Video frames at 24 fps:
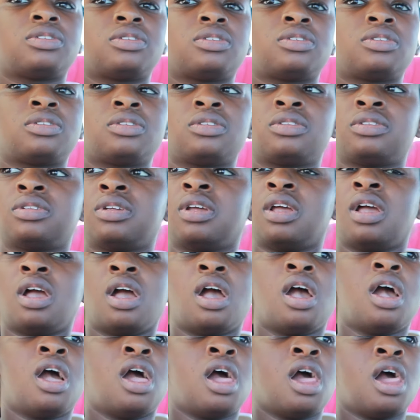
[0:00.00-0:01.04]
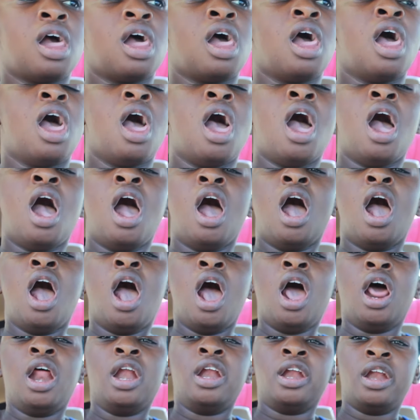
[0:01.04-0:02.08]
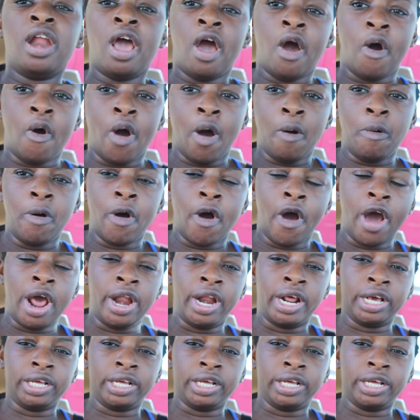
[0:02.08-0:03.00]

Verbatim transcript: through now. Turn your camera off. No, I'm going